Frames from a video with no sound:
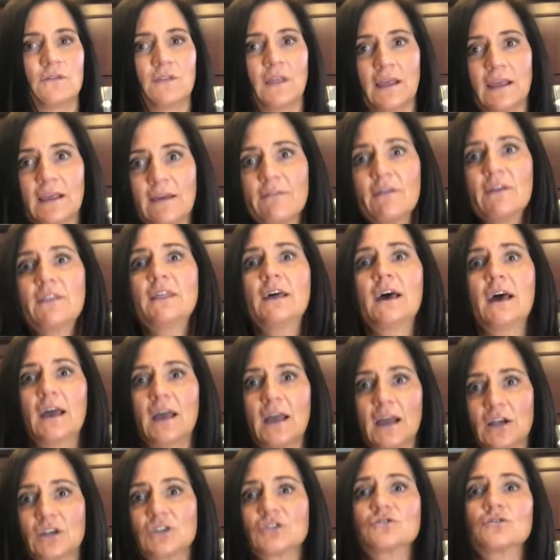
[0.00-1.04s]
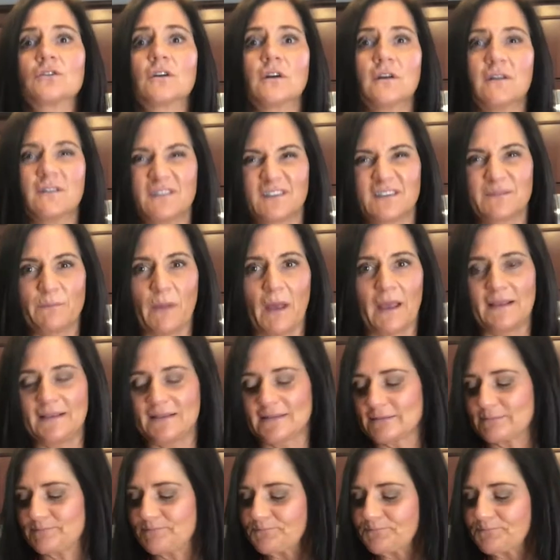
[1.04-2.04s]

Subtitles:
They give it that extra spice.